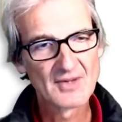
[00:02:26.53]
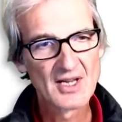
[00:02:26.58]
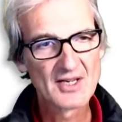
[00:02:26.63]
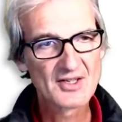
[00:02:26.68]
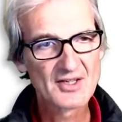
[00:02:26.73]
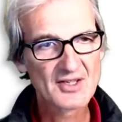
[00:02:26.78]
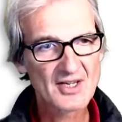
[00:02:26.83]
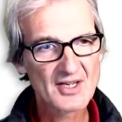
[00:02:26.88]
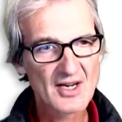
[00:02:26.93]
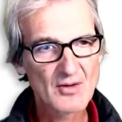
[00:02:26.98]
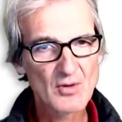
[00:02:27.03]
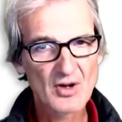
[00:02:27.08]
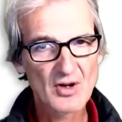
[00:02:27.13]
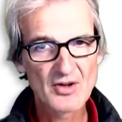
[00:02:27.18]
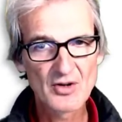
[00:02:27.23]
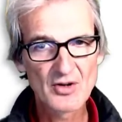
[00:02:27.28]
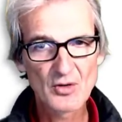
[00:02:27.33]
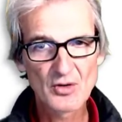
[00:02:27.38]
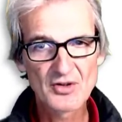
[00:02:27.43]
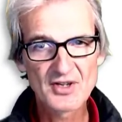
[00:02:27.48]
Seeing what
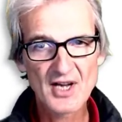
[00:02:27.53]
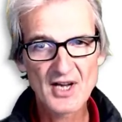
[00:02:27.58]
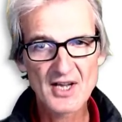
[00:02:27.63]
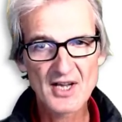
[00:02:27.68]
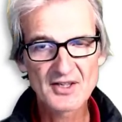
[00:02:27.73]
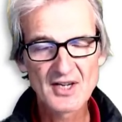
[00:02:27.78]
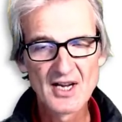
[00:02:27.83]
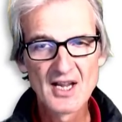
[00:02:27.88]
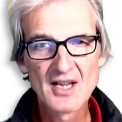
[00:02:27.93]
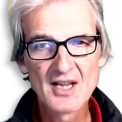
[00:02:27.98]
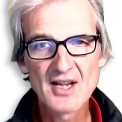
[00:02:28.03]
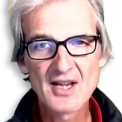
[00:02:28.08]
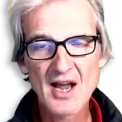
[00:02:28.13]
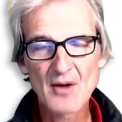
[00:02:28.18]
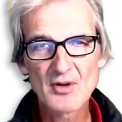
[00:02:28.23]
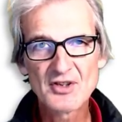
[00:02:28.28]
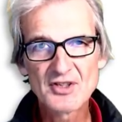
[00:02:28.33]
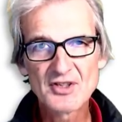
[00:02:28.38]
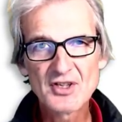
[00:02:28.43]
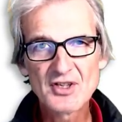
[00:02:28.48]
North does. Now
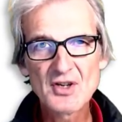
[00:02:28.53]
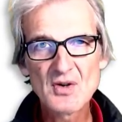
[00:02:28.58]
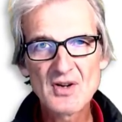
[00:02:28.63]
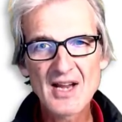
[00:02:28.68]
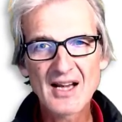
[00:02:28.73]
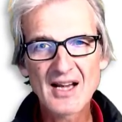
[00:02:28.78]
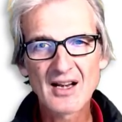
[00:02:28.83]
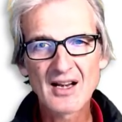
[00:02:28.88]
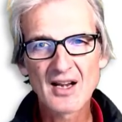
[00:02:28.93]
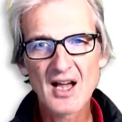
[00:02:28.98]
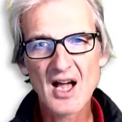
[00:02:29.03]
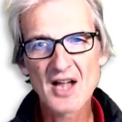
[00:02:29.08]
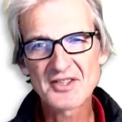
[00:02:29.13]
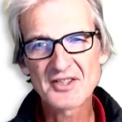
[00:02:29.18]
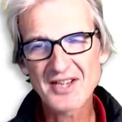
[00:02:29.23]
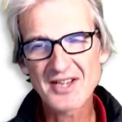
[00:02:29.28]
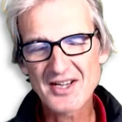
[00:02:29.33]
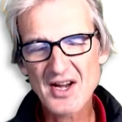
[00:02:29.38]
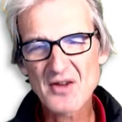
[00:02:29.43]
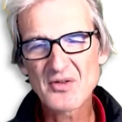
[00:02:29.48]
with 2 little hearts,
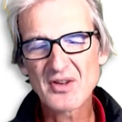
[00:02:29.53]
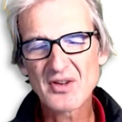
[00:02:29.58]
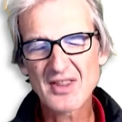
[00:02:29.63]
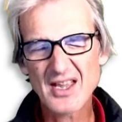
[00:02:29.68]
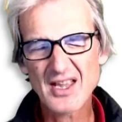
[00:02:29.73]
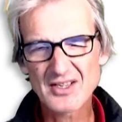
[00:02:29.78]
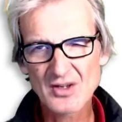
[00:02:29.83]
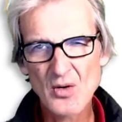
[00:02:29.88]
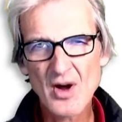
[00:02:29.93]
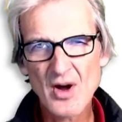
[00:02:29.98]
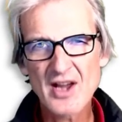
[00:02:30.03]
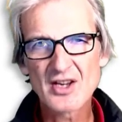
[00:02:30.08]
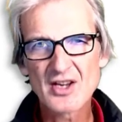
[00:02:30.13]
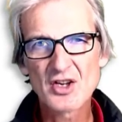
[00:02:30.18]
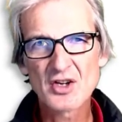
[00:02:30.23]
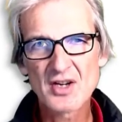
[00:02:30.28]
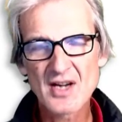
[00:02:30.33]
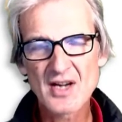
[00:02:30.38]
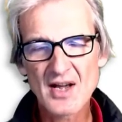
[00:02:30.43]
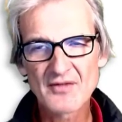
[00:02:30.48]
I don't think that's quite
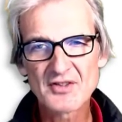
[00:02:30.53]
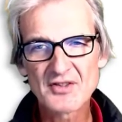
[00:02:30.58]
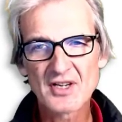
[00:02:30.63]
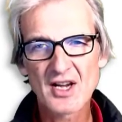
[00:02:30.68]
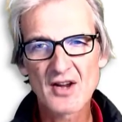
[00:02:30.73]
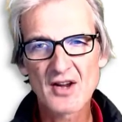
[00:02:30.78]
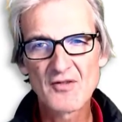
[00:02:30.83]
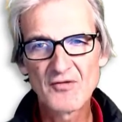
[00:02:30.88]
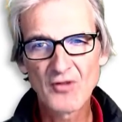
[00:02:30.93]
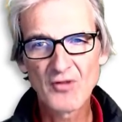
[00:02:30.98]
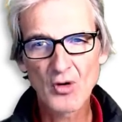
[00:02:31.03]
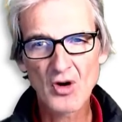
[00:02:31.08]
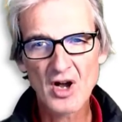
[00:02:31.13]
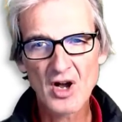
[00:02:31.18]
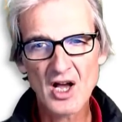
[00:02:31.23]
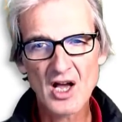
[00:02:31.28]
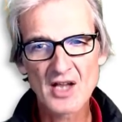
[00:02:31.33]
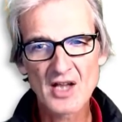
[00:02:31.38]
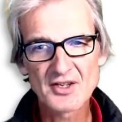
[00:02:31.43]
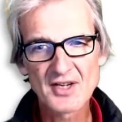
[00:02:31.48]
good enough to go 4
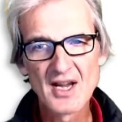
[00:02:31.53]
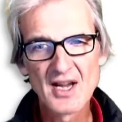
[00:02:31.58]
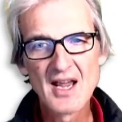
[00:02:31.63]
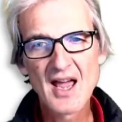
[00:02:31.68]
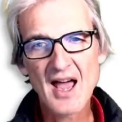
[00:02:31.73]
hearts.